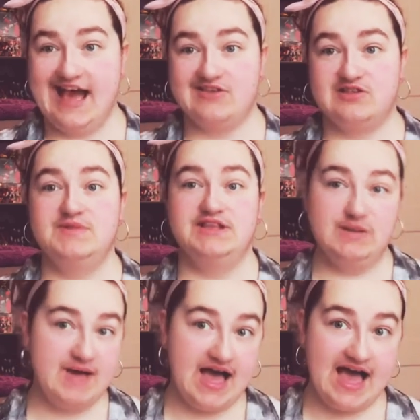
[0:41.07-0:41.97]
so I'm a little
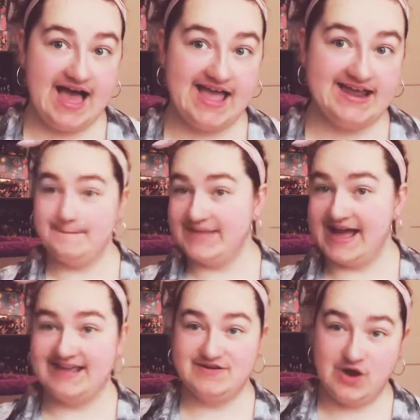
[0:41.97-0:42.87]
behind,
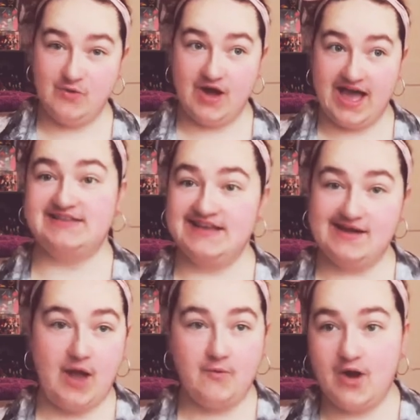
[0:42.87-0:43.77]
but you know what?
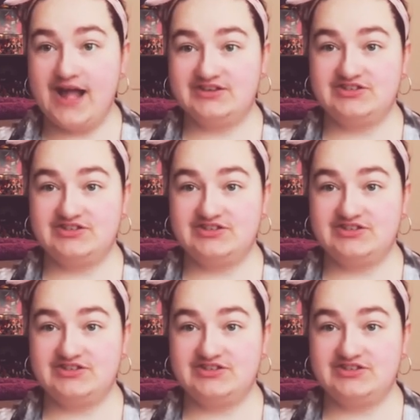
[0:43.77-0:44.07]
I watched